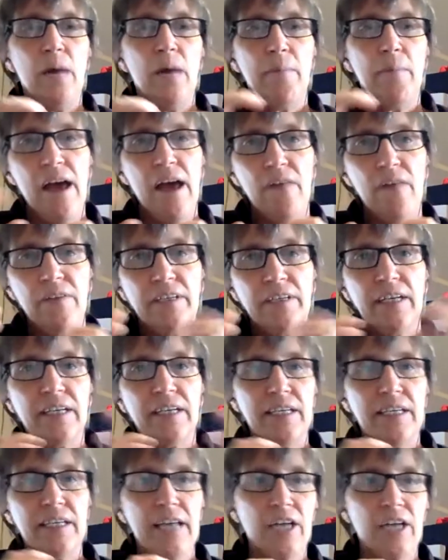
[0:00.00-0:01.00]
having a
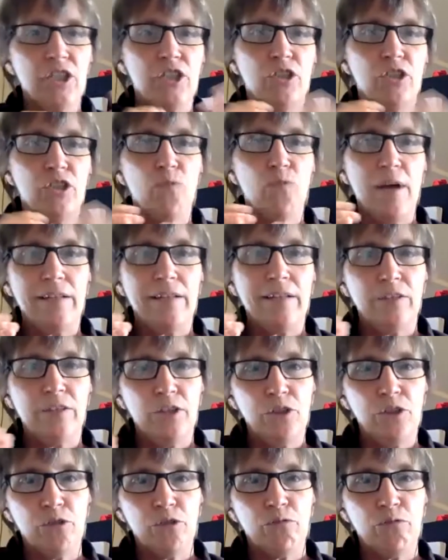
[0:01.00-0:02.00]
connection directly to
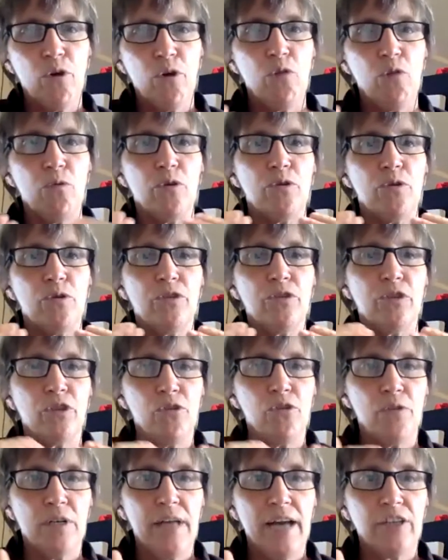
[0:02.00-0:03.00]
the growers that you
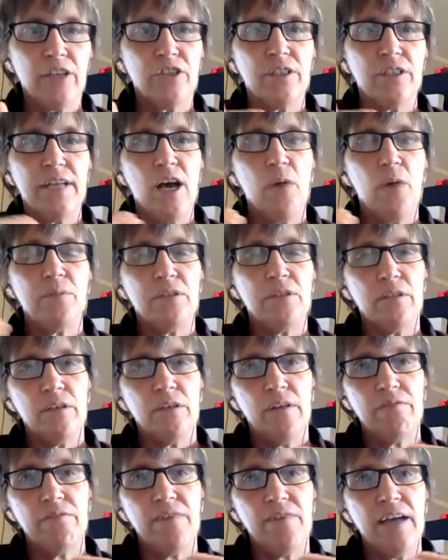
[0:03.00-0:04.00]
can actually help to
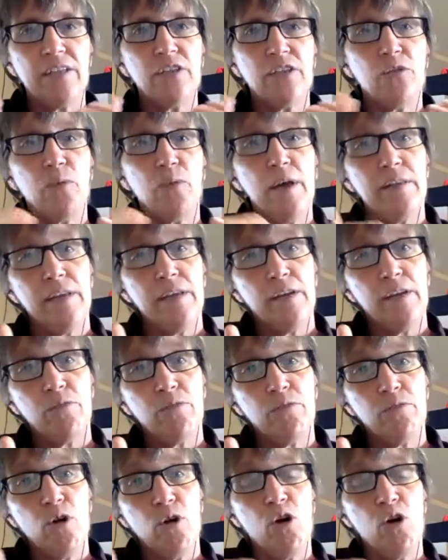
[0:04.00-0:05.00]
affect the way they
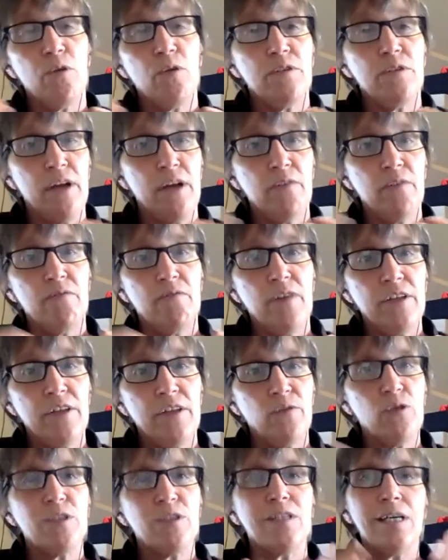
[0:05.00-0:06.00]
grow, or vice
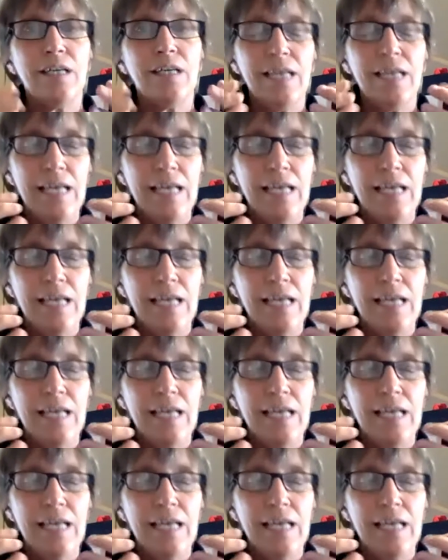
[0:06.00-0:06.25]
versa.